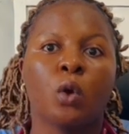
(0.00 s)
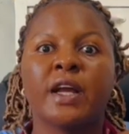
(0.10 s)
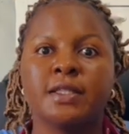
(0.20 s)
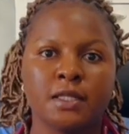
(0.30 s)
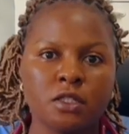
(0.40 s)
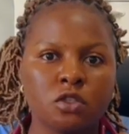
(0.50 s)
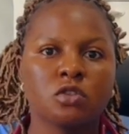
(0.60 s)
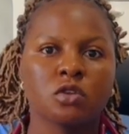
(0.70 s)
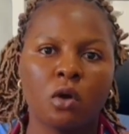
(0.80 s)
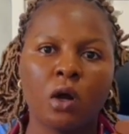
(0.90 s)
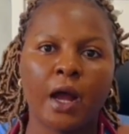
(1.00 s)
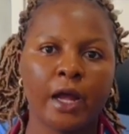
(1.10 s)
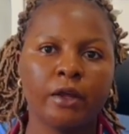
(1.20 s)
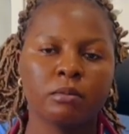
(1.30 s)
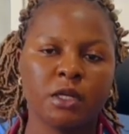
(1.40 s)
what I did to score
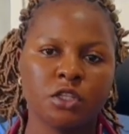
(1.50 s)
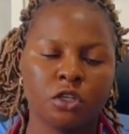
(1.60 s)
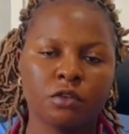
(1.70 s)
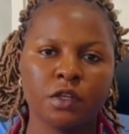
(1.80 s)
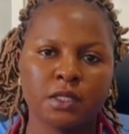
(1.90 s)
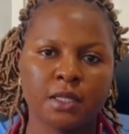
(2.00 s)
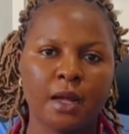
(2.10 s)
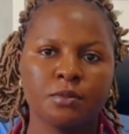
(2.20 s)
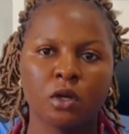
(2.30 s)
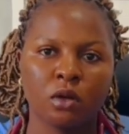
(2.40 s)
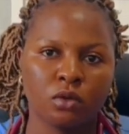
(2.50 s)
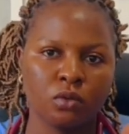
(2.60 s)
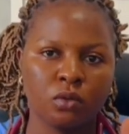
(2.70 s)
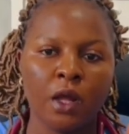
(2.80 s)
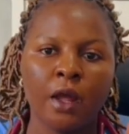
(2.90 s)
high on my shelf exam. So
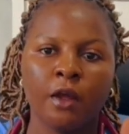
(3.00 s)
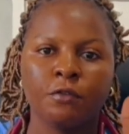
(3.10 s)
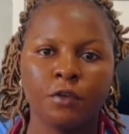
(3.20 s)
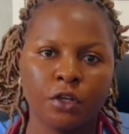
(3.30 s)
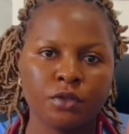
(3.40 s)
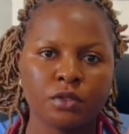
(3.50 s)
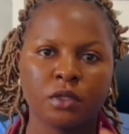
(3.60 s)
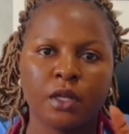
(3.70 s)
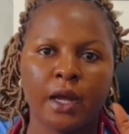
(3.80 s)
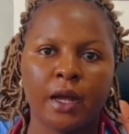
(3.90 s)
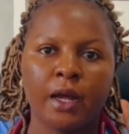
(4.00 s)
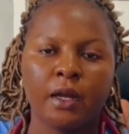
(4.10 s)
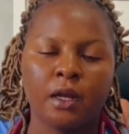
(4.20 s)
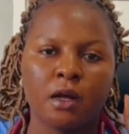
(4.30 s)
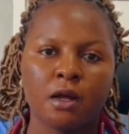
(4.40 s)
I'll do videos on
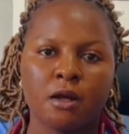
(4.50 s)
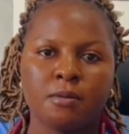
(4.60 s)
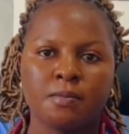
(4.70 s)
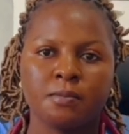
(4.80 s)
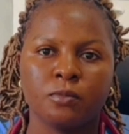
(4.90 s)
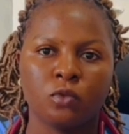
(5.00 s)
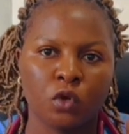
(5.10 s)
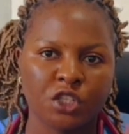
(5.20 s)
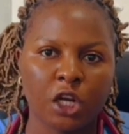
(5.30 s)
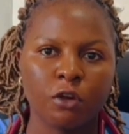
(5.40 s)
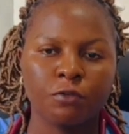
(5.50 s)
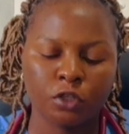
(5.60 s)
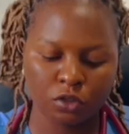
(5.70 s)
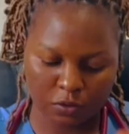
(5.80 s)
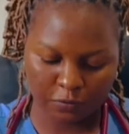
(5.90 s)
that. Watch
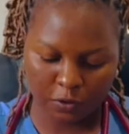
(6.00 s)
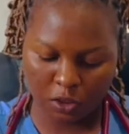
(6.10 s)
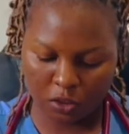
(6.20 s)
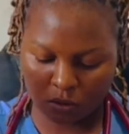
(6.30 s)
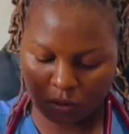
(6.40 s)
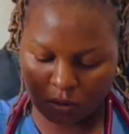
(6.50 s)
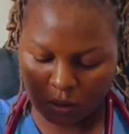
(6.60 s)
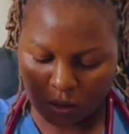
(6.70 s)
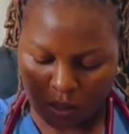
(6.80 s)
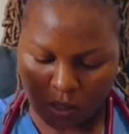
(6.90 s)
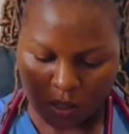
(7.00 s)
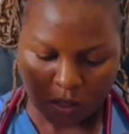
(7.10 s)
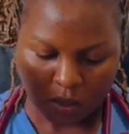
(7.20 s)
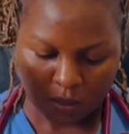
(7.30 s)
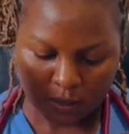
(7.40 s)
out for those videos.
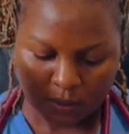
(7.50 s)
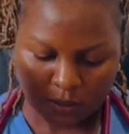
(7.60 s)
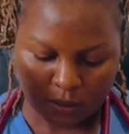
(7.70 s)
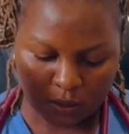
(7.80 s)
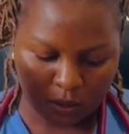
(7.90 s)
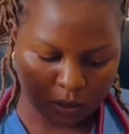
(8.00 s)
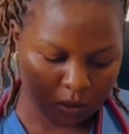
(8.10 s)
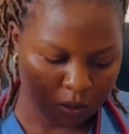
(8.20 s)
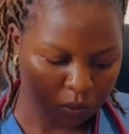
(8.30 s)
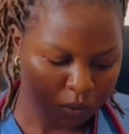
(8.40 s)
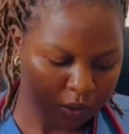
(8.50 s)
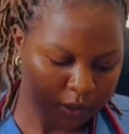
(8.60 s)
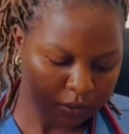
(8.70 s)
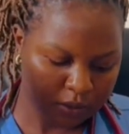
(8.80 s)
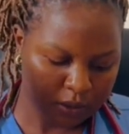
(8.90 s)
Let's see,
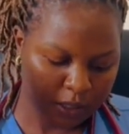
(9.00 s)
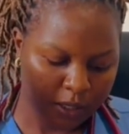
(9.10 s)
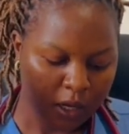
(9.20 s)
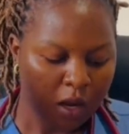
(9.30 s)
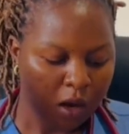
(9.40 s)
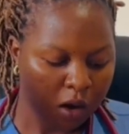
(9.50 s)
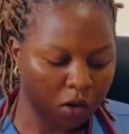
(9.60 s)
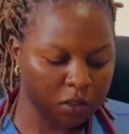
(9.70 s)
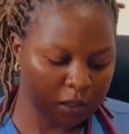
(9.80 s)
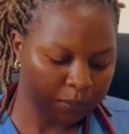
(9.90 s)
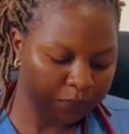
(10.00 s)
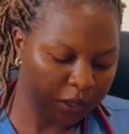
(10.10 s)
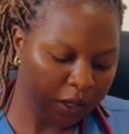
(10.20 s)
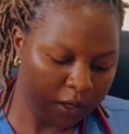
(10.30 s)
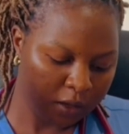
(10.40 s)
what else did I,
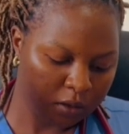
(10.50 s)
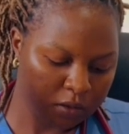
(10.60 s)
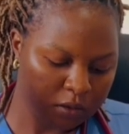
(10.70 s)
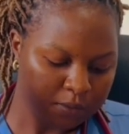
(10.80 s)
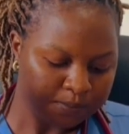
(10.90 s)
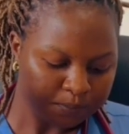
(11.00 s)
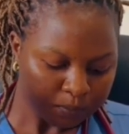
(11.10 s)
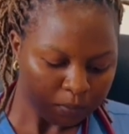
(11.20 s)
something else.